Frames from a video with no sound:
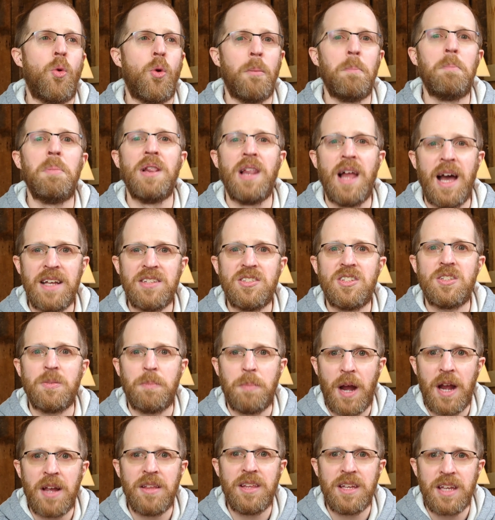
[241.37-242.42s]
or blessed
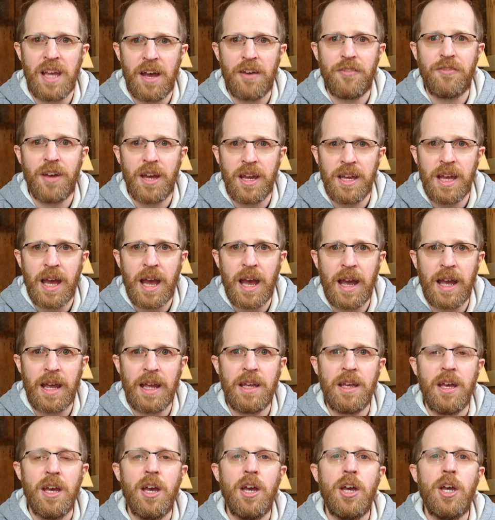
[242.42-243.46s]
by the
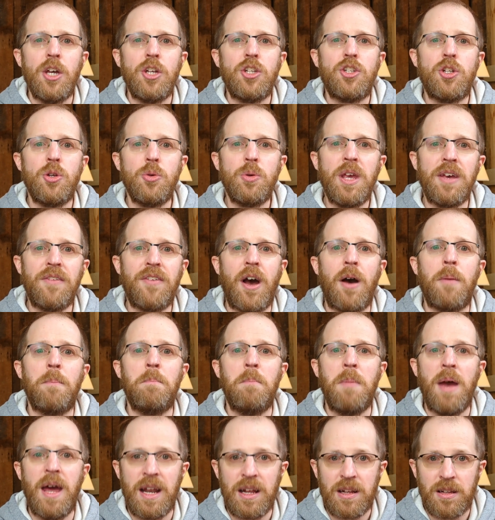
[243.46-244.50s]
FAA to give out
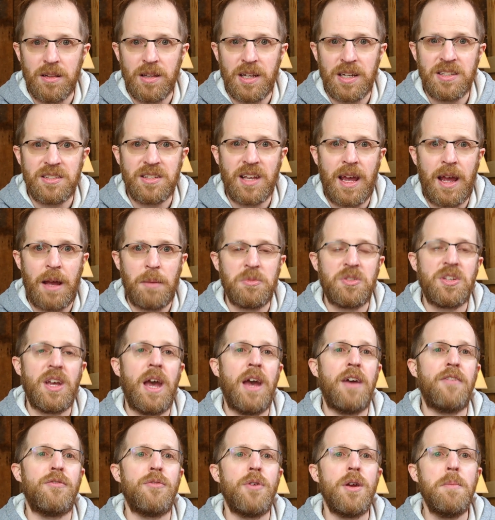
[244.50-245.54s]
medical exams.
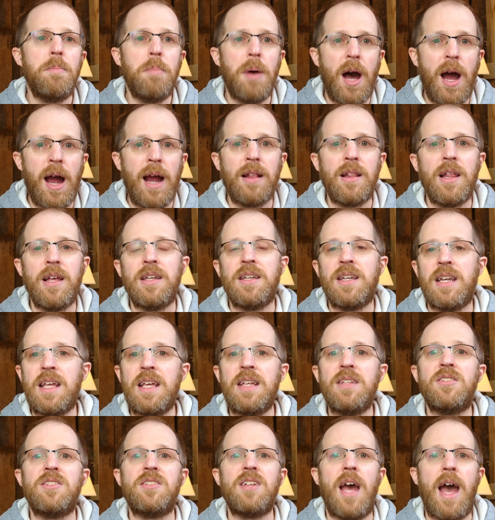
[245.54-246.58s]
Every pilot
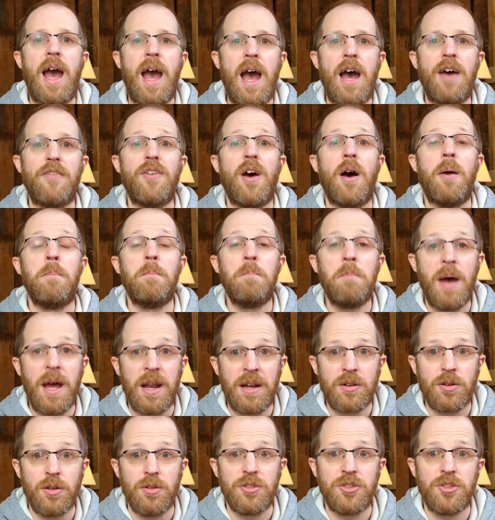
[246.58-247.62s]
needs to have a
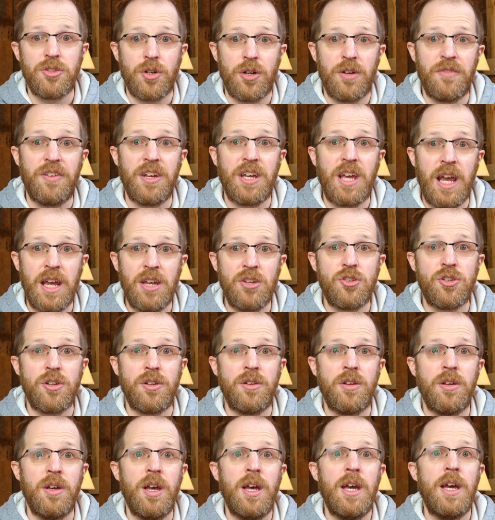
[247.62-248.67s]
medical certification
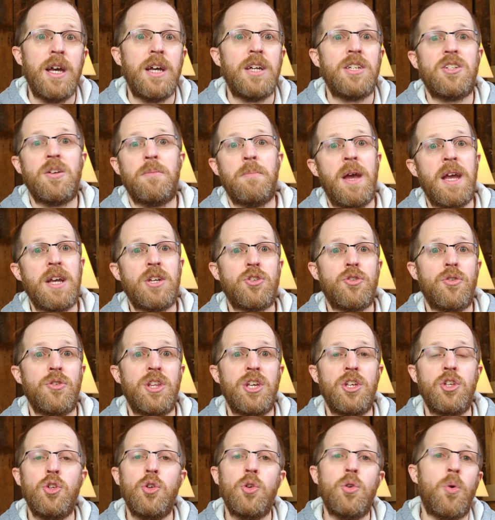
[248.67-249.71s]
to make sure
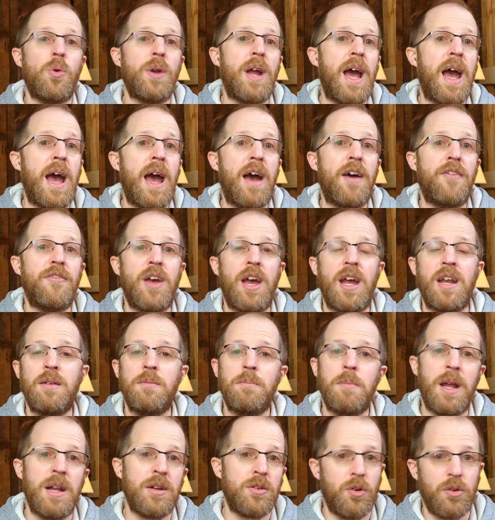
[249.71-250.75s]
that you don't have any
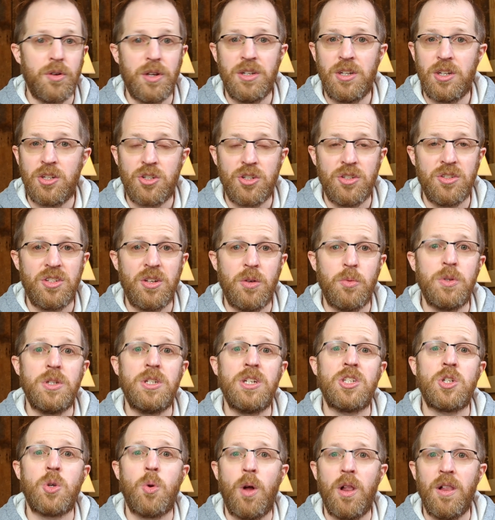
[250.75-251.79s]
medical conditions that would
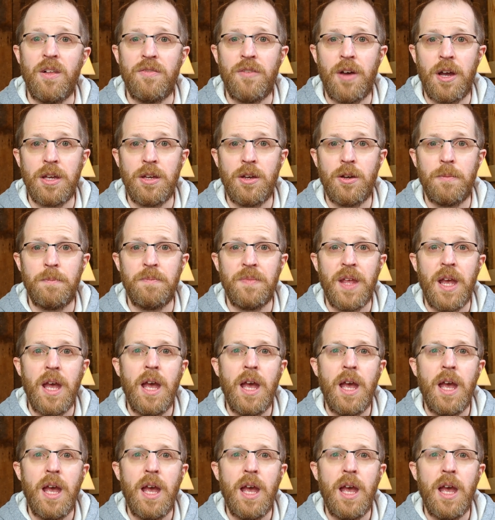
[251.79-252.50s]
disqualify you.